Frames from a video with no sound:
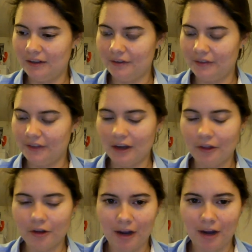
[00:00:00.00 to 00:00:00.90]
The
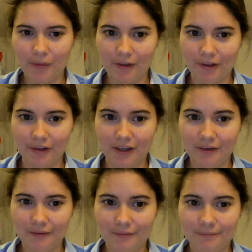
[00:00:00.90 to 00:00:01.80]
other
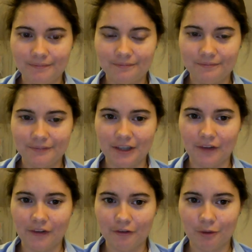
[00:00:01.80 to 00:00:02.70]
possibility
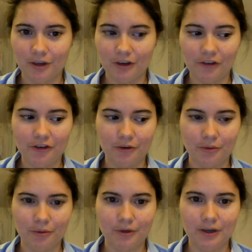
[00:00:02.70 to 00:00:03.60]
is, of course,
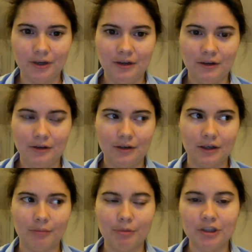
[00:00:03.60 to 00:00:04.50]
to
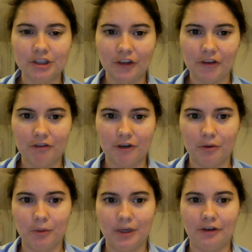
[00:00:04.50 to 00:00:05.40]
purchase a
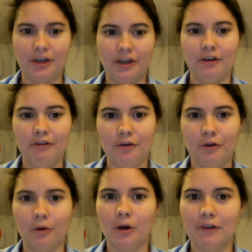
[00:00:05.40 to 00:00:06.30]
phone when you're here if you
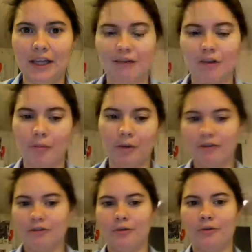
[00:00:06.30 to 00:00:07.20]
don't already have a
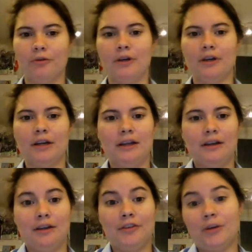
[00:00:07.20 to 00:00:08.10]
smartphone or
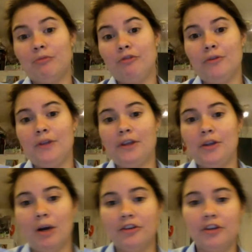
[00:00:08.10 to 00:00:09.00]
a dumb phone that you
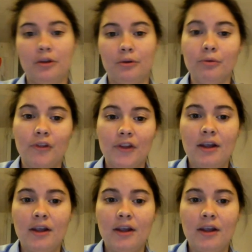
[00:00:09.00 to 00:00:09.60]
want to use.